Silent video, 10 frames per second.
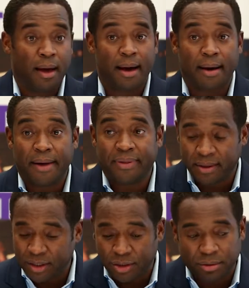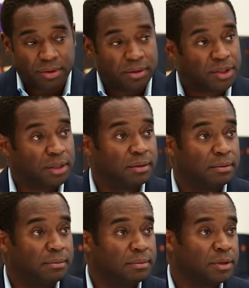I think the children should
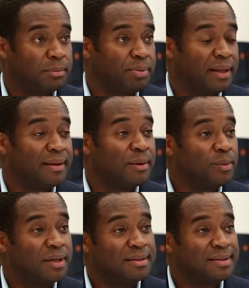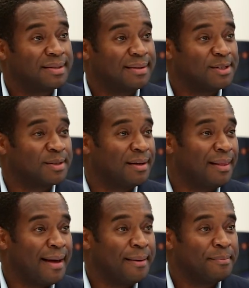play in the woods. They should
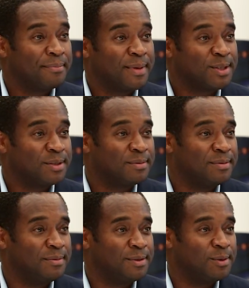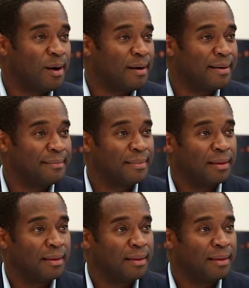climb. They should do art.